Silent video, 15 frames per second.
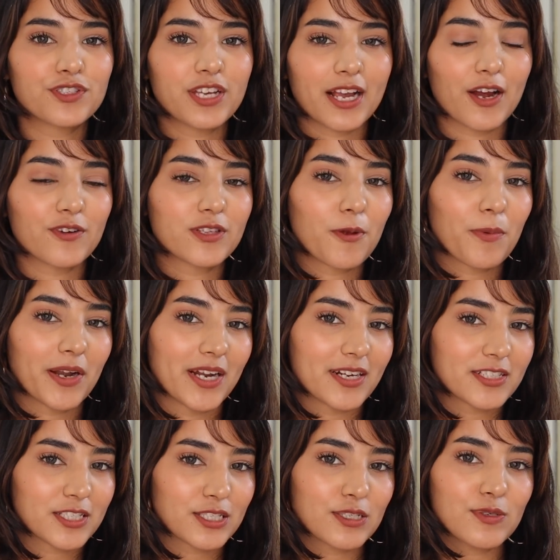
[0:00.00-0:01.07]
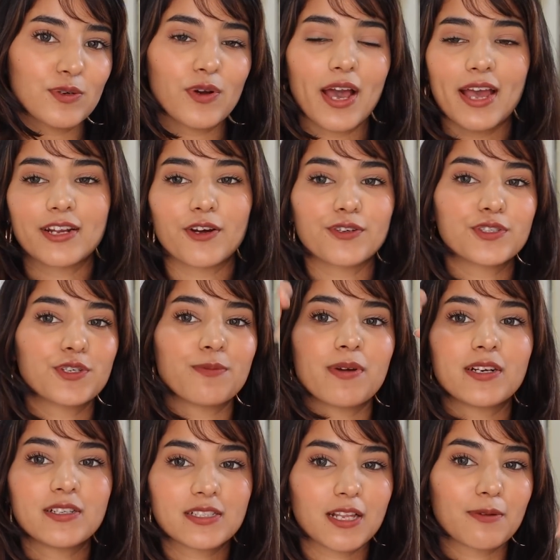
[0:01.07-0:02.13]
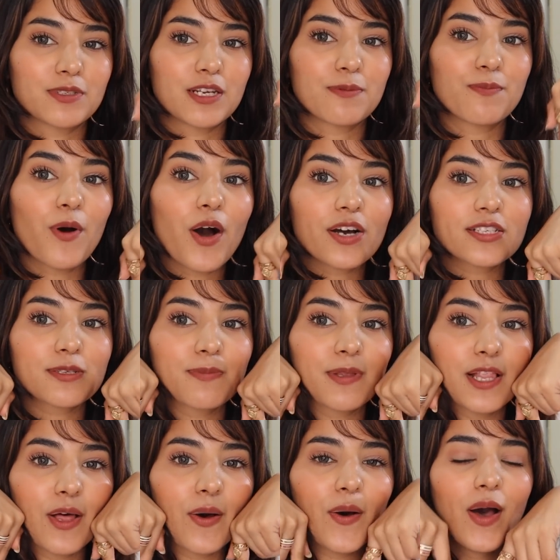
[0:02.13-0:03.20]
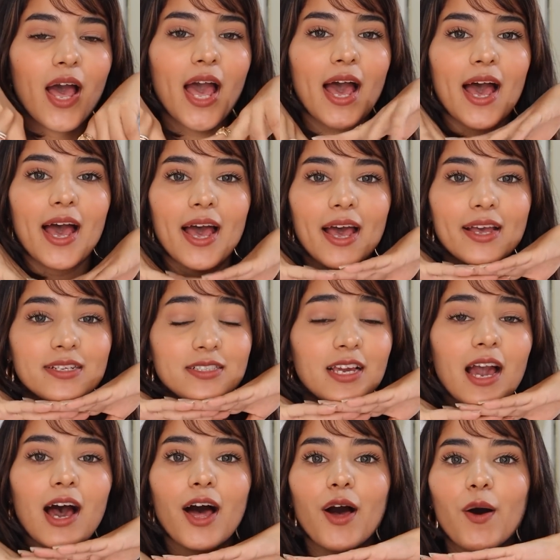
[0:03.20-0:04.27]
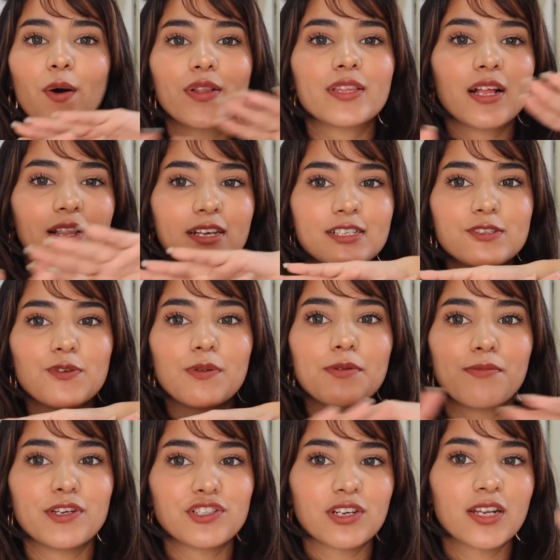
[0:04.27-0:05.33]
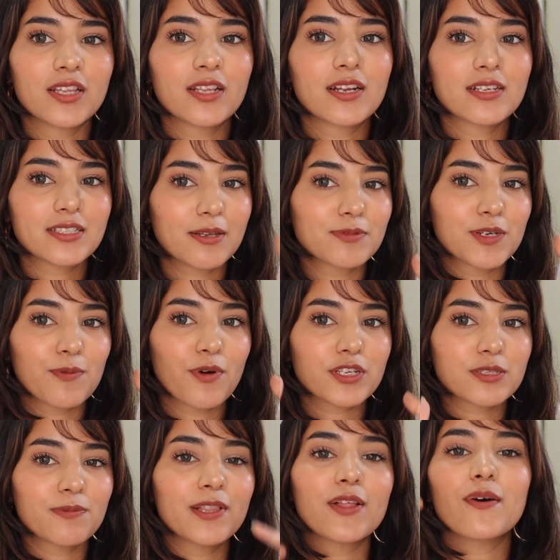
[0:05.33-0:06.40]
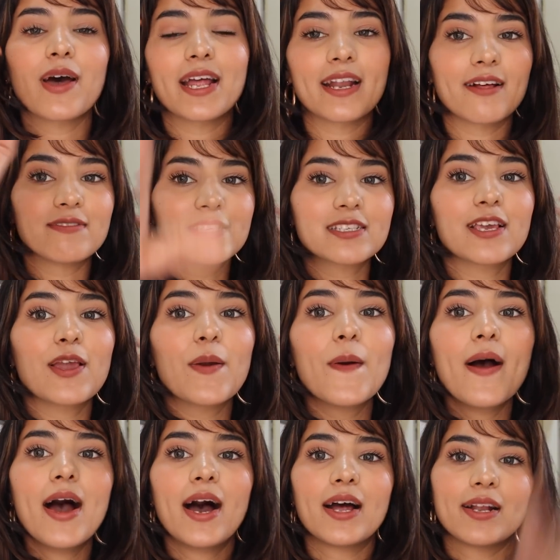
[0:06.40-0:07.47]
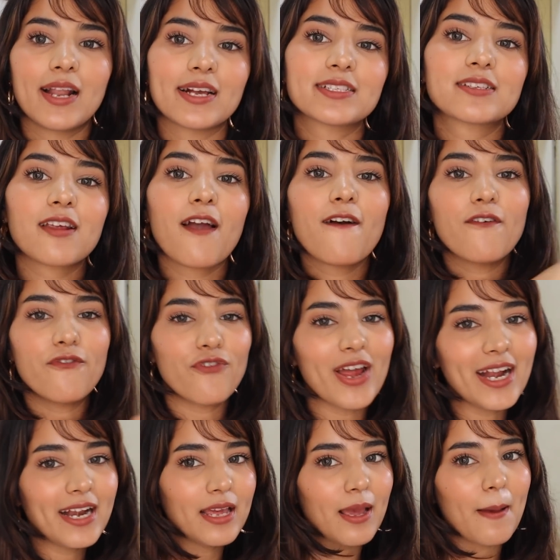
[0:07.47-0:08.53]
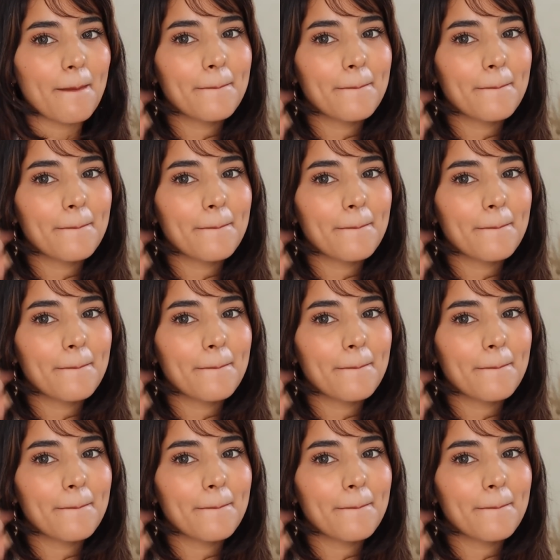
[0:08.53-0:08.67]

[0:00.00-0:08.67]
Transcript: Check out the products too, head on to my description box below, and yeah, all the links will be mentioned in the description box below, and I'll see you next Friday.